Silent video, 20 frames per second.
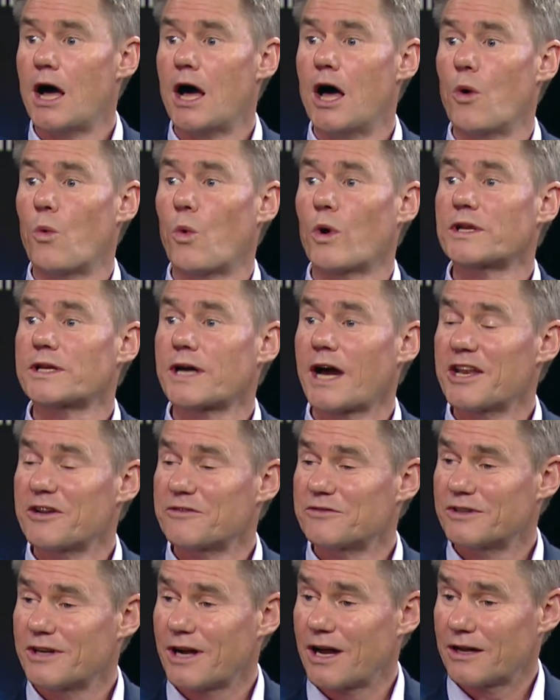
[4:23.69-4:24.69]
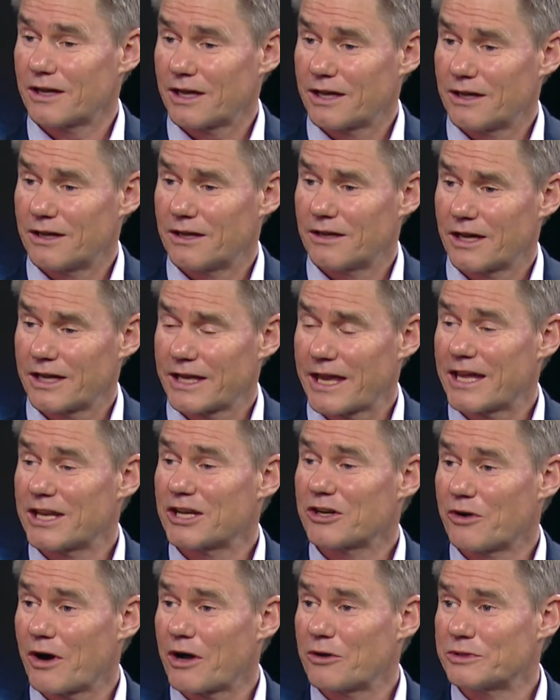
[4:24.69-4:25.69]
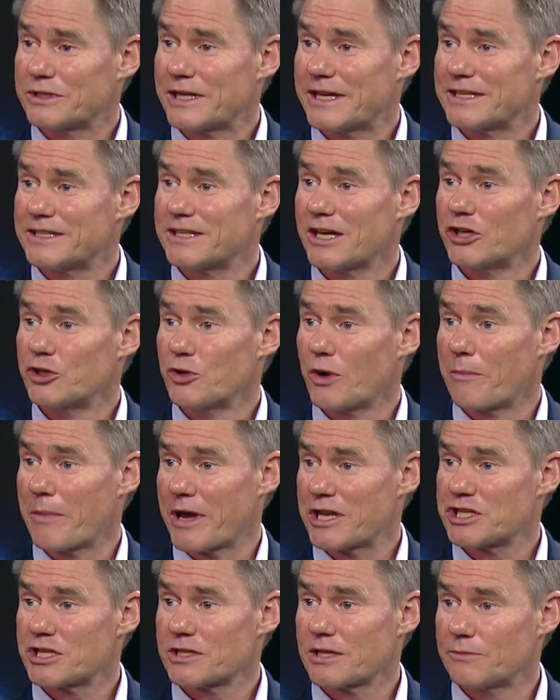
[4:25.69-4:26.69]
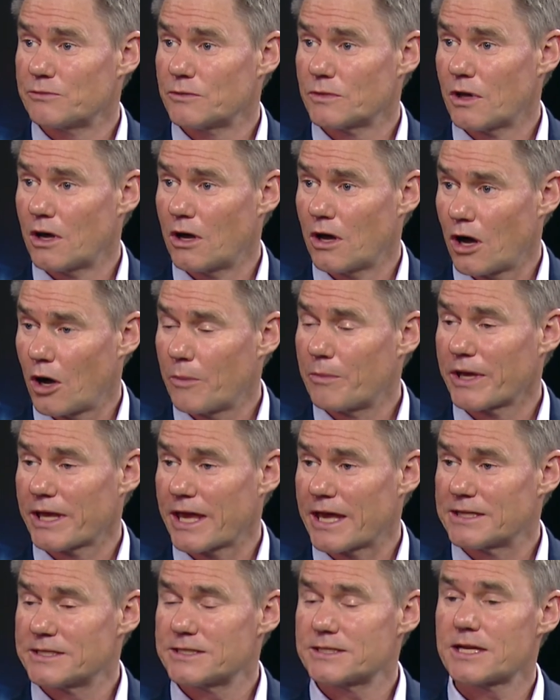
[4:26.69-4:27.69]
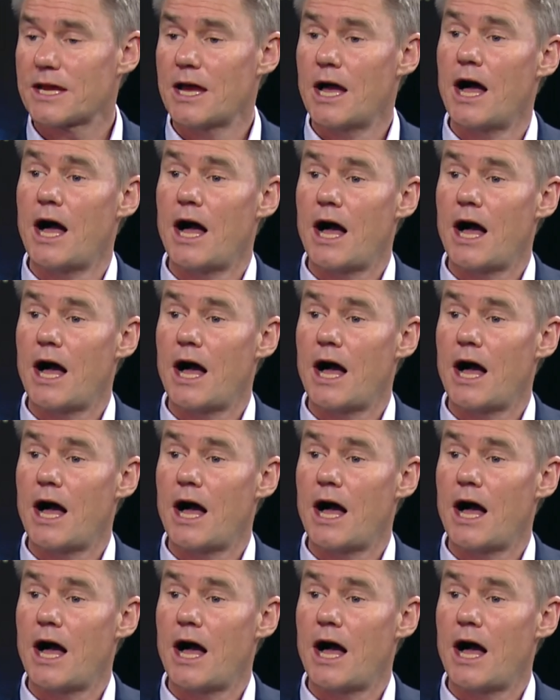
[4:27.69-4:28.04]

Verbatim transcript: uh, what kind of, uh, uh again, ground data you are matching them uh, up against,